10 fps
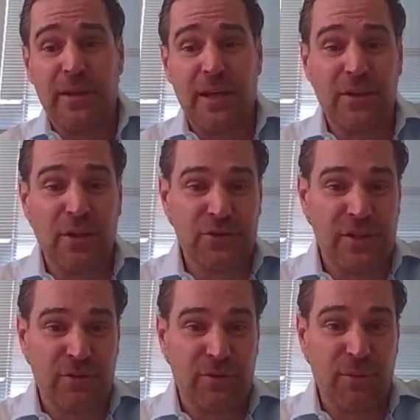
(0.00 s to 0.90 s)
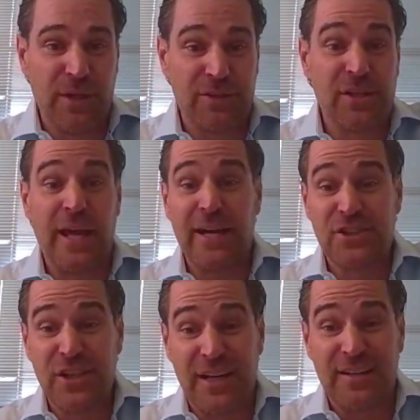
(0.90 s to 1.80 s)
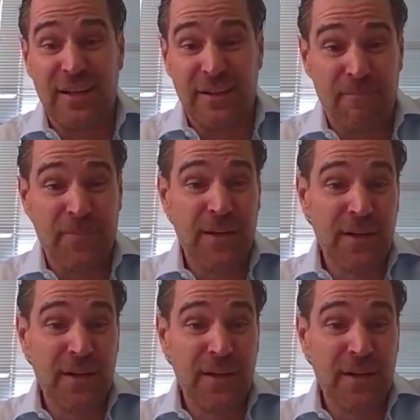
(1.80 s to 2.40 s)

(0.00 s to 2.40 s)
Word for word: and they closed in three weeks. And they actually got it done.